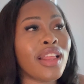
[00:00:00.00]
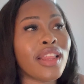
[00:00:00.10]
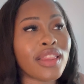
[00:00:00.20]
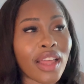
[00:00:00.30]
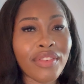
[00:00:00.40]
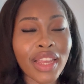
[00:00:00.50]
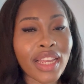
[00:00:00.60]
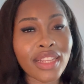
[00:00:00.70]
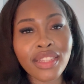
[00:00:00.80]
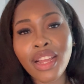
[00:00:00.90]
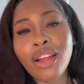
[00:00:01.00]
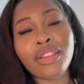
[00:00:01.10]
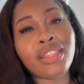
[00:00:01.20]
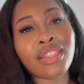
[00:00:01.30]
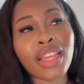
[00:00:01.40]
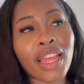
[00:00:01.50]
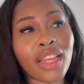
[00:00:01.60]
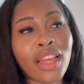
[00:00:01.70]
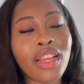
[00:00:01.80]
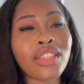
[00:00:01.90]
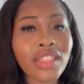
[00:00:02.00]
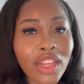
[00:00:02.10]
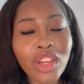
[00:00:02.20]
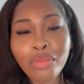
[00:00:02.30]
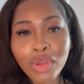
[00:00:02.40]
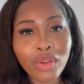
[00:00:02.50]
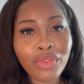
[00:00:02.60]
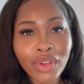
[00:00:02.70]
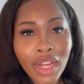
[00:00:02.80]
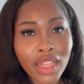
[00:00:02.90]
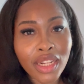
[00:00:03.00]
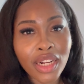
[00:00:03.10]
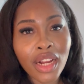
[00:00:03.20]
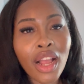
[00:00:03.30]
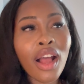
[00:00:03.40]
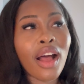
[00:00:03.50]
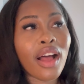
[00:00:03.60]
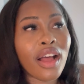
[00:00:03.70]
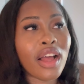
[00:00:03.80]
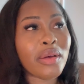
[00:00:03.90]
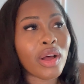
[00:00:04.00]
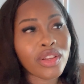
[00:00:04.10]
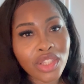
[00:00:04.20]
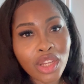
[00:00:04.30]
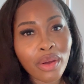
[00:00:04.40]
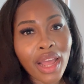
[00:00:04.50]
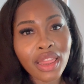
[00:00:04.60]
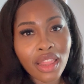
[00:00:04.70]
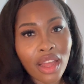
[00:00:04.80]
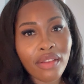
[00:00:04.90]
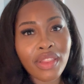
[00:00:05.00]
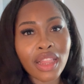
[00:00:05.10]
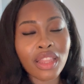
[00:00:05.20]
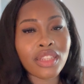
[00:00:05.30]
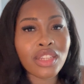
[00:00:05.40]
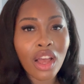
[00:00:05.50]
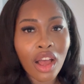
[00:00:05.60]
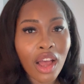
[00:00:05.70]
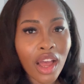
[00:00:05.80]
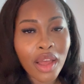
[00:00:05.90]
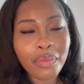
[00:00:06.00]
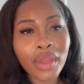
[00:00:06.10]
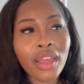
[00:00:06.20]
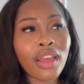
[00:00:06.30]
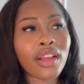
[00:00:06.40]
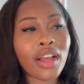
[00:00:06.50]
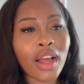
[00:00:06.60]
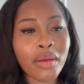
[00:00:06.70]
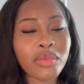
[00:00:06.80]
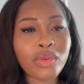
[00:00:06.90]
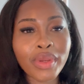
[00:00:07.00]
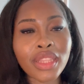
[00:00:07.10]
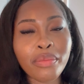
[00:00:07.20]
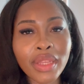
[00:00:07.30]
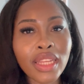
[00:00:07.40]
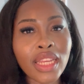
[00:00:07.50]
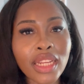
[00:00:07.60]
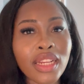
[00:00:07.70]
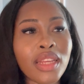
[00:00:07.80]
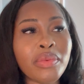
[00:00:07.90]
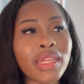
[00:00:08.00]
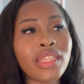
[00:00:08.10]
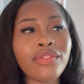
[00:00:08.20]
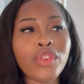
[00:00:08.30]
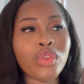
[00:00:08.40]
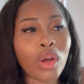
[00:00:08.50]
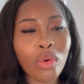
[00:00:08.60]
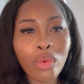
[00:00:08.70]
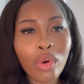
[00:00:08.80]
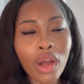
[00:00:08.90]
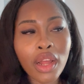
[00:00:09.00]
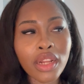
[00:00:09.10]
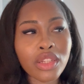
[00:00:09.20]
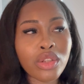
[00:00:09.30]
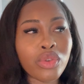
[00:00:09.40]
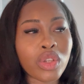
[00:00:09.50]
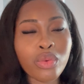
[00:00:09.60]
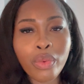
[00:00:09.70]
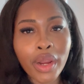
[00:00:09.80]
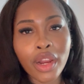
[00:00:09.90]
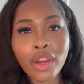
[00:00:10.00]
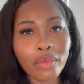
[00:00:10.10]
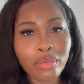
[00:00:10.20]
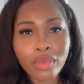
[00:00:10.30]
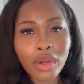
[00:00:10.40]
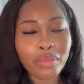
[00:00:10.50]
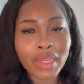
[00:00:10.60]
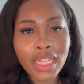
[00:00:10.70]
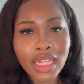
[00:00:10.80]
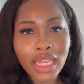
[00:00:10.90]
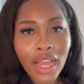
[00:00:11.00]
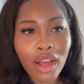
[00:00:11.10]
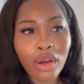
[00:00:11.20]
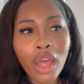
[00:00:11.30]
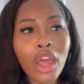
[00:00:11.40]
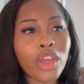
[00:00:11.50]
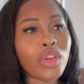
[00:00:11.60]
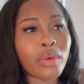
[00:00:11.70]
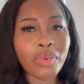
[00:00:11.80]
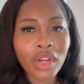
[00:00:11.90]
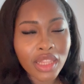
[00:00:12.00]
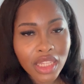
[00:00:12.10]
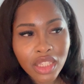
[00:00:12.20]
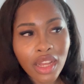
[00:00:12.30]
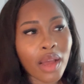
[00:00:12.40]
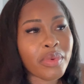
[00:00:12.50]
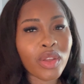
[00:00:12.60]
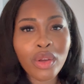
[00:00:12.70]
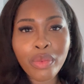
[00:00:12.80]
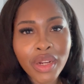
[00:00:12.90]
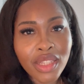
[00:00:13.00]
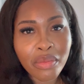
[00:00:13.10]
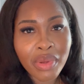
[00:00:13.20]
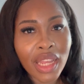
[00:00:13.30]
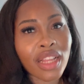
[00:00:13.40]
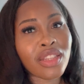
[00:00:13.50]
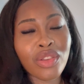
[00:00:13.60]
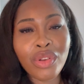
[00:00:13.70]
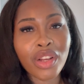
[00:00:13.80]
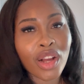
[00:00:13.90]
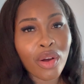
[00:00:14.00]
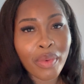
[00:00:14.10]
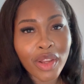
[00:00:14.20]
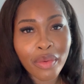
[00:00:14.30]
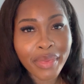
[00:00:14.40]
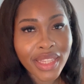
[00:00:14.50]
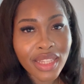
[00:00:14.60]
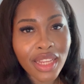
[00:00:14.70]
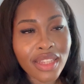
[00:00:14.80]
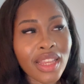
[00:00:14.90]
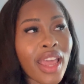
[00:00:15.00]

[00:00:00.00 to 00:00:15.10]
Love it, hands down. This is like such a beautiful color. Also, I love that the top comes with the bikini, because if you don't want to just wear your bikini out, you can put on this top and you can wear some pants and you can go about your business.